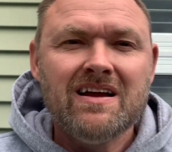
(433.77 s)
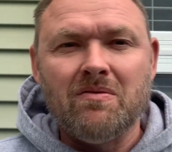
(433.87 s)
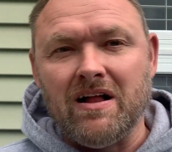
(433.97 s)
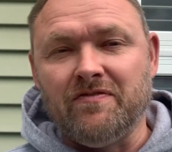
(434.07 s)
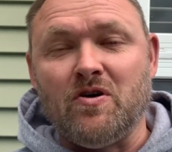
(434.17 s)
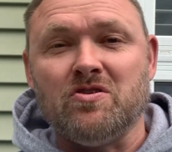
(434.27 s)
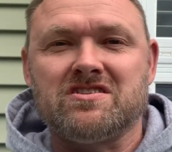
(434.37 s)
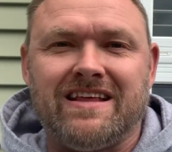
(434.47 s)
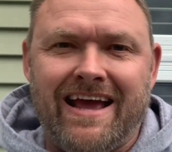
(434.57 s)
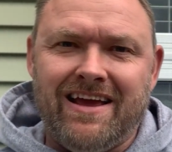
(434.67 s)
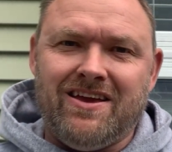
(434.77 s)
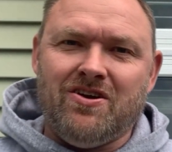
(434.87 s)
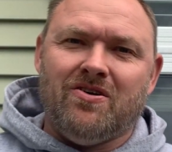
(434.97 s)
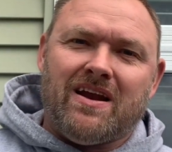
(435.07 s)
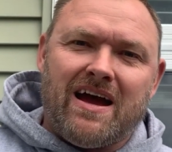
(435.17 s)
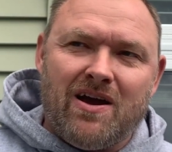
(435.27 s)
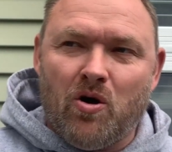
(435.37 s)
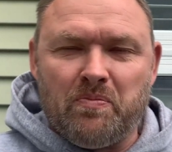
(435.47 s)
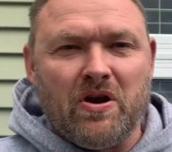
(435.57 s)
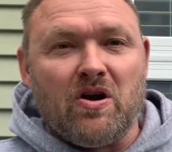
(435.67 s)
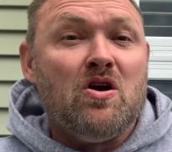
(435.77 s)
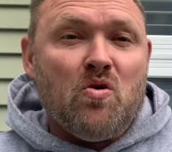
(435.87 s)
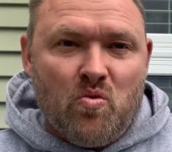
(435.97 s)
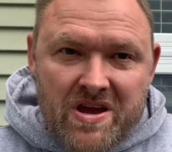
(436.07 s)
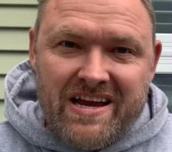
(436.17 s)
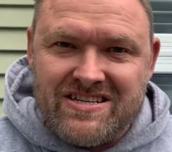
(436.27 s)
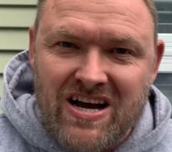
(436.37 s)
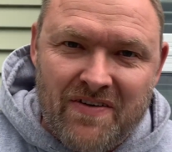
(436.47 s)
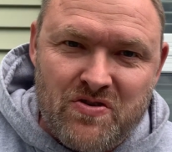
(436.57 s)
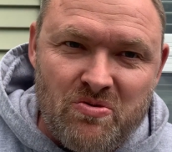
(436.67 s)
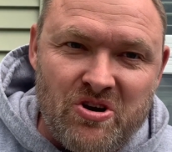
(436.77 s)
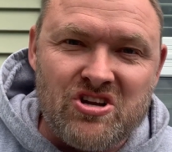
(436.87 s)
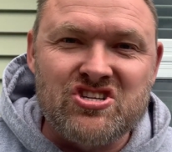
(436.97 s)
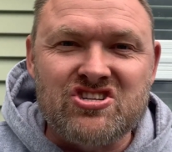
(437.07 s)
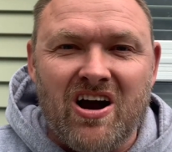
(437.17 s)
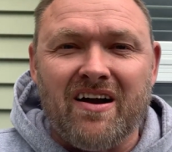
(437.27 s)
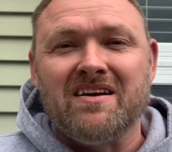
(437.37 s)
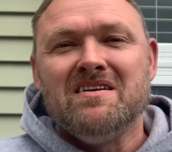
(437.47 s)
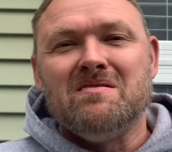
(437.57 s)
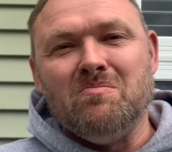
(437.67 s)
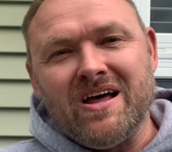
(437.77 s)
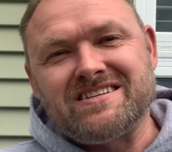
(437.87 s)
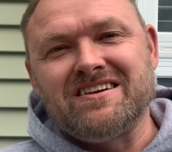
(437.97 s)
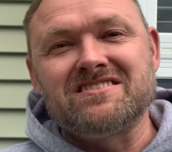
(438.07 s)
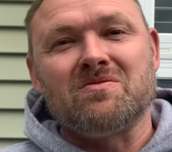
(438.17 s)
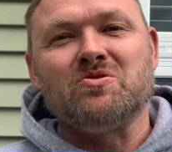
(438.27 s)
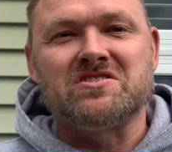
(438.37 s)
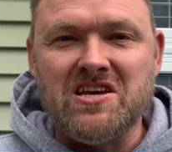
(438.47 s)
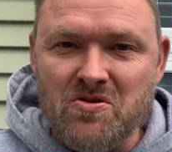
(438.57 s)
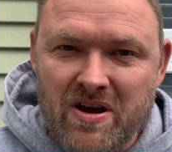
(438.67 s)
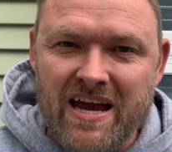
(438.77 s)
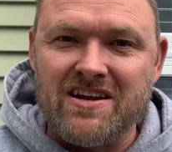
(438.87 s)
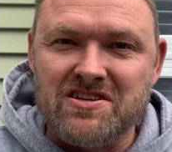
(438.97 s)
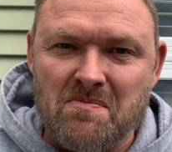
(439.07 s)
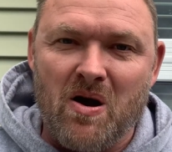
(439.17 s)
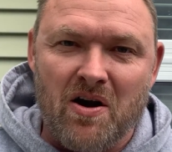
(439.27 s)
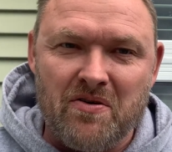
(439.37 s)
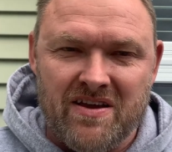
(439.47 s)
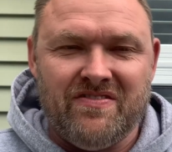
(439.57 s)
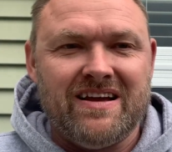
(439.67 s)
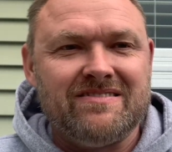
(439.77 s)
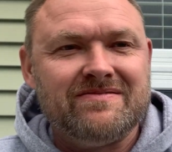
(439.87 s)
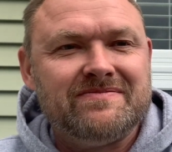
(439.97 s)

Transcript: Well, folks, thank you, and I hope your week is off to a good start. Blessings, and we'll see you again tomorrow evening.